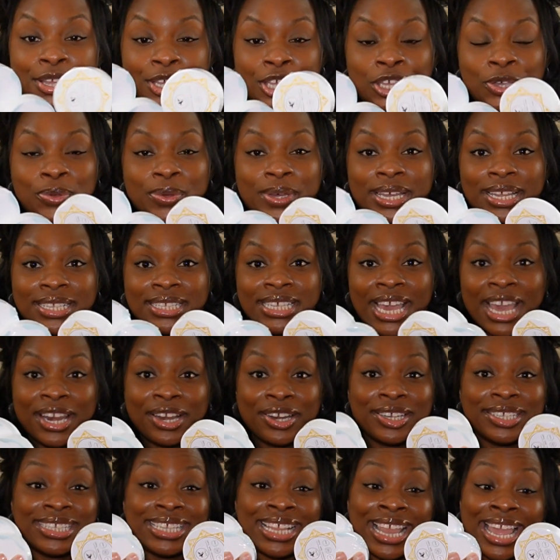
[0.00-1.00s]
cute
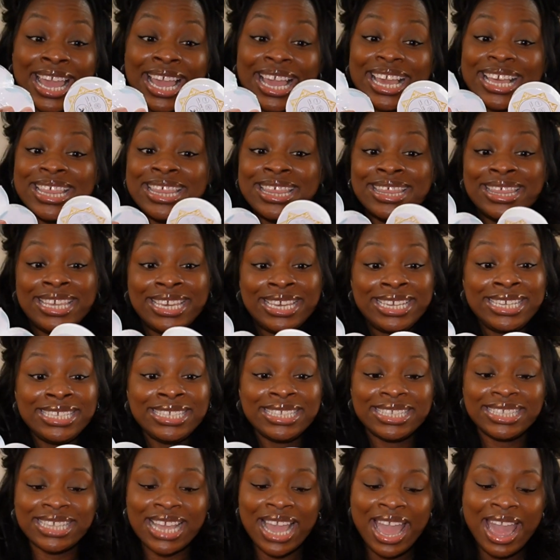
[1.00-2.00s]
containers like
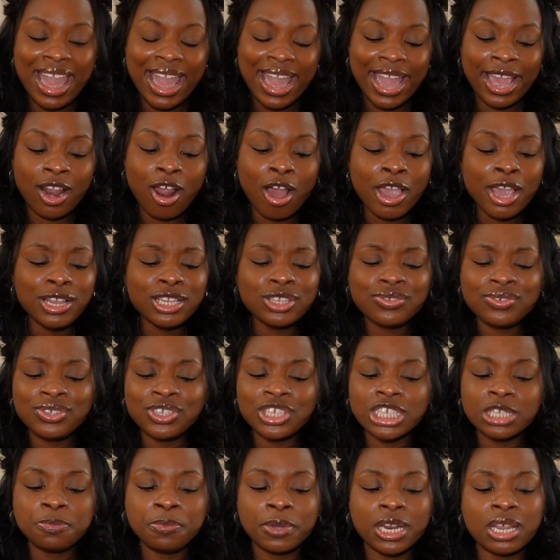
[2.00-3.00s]
this, and all you do
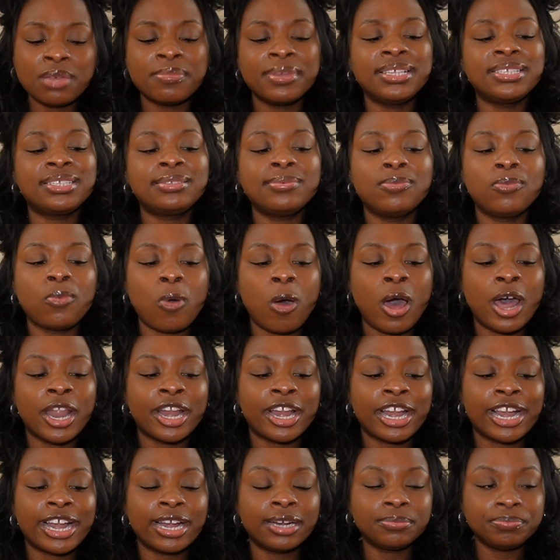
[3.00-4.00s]
is just put them in some
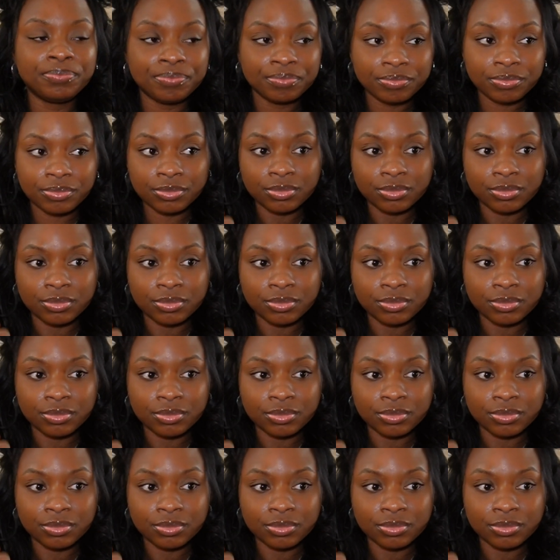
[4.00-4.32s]
water